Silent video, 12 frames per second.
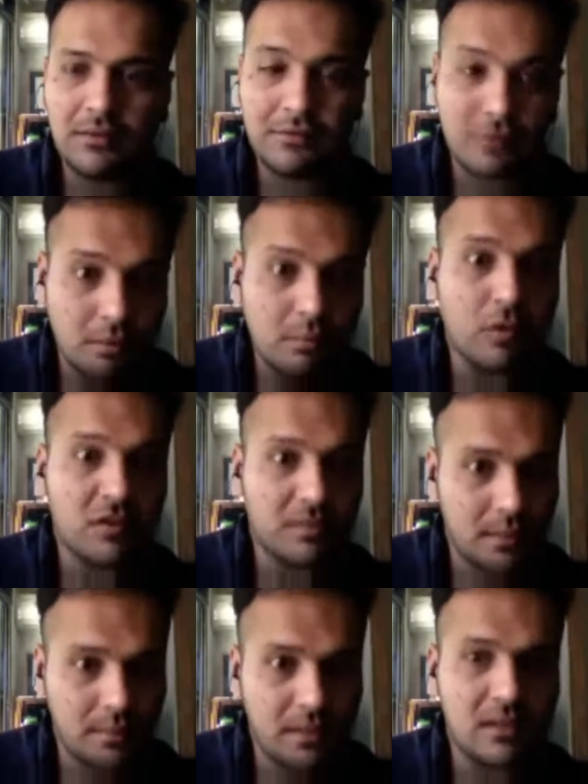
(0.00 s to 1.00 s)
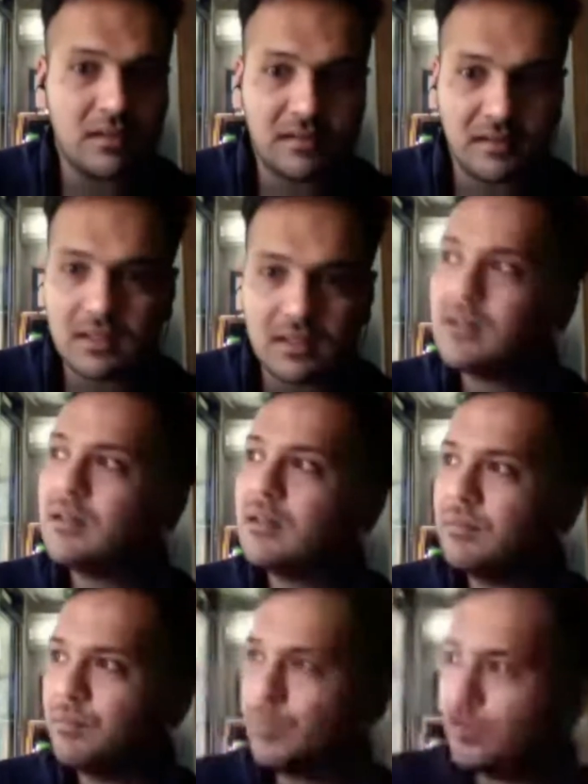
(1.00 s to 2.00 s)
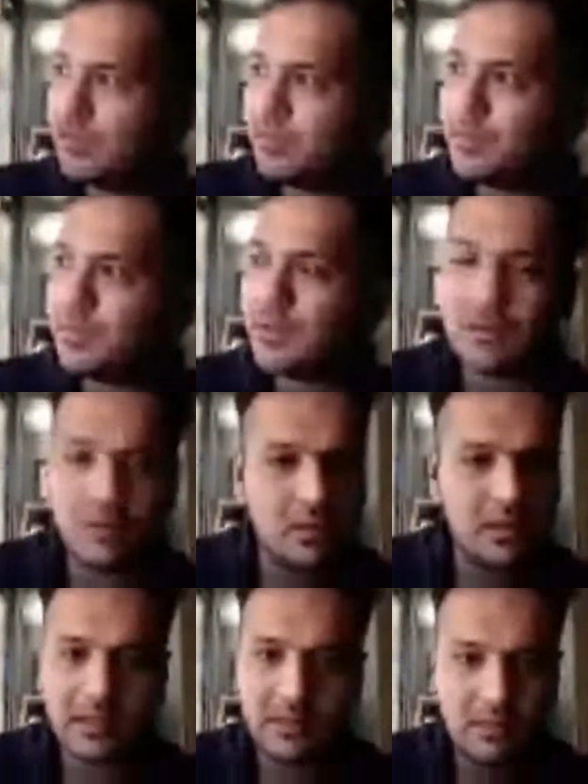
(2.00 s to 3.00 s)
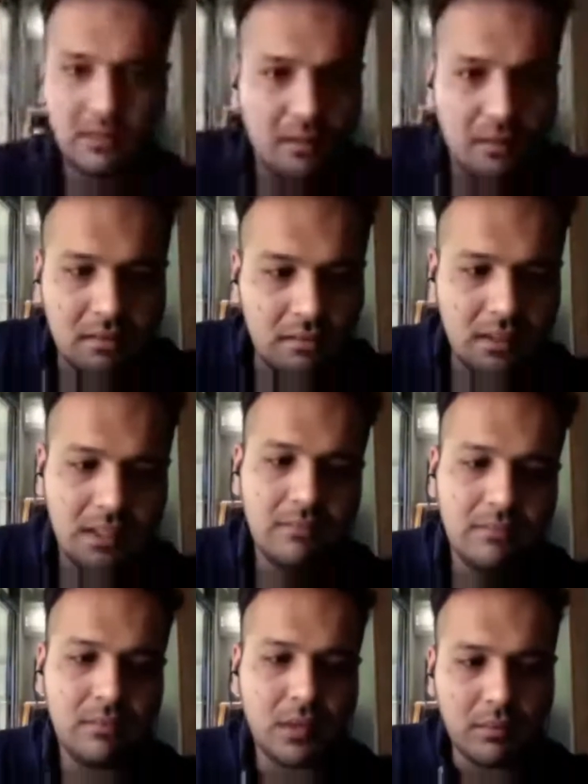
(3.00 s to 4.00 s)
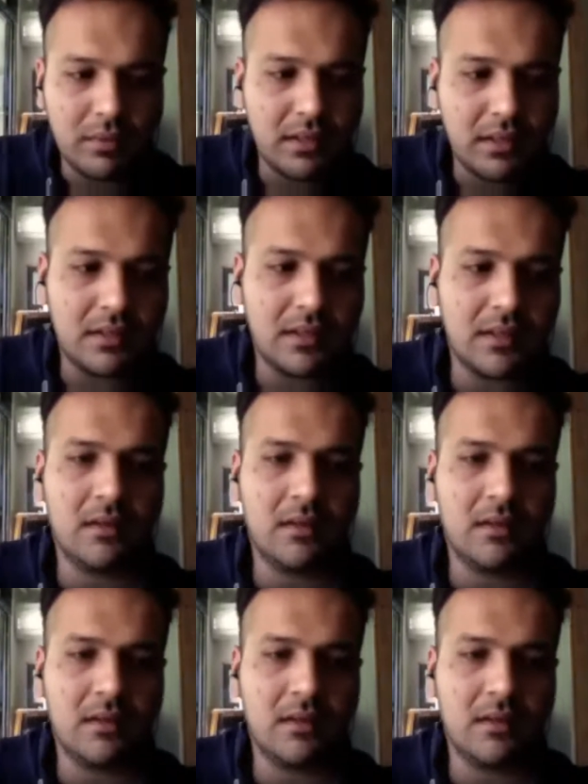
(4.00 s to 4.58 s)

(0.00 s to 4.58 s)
For most people in the city, most people like in Bombay, they